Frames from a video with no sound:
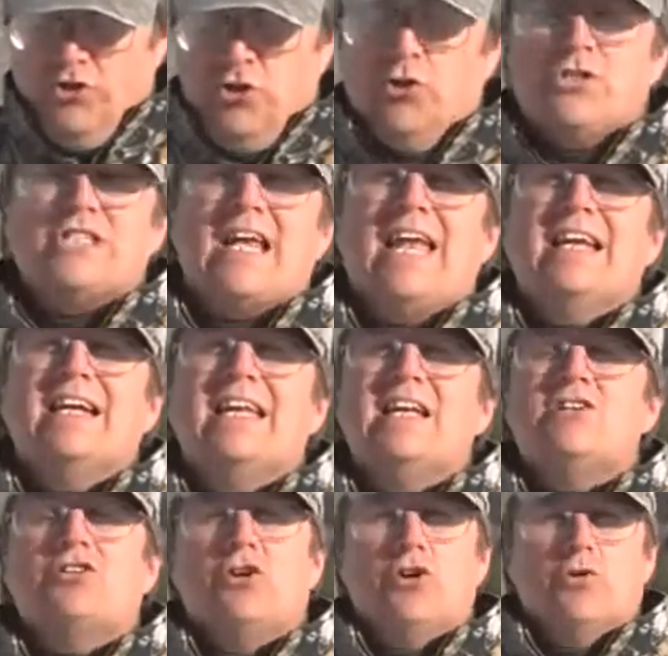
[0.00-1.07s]
you sight it
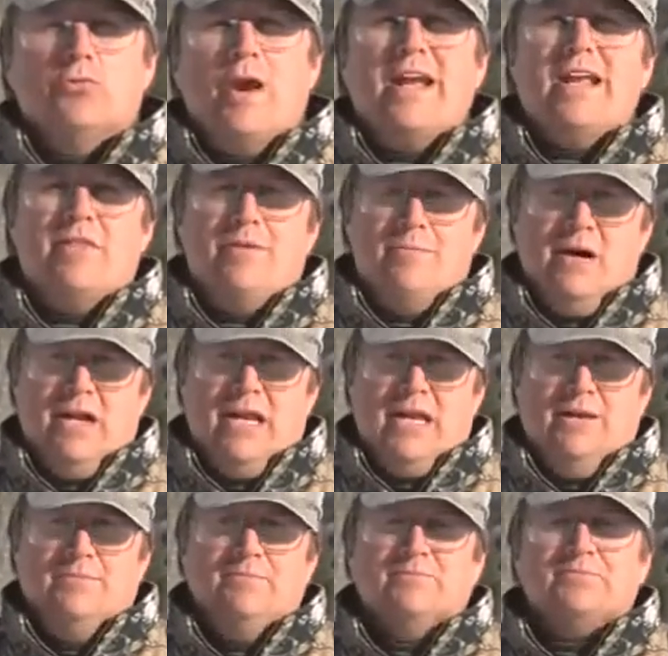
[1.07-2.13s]
into, you're right on the money,
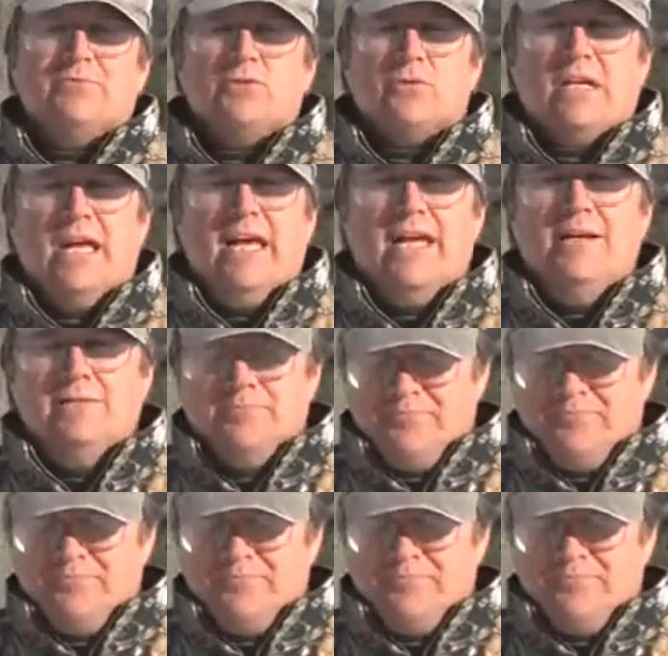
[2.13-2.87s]
okay?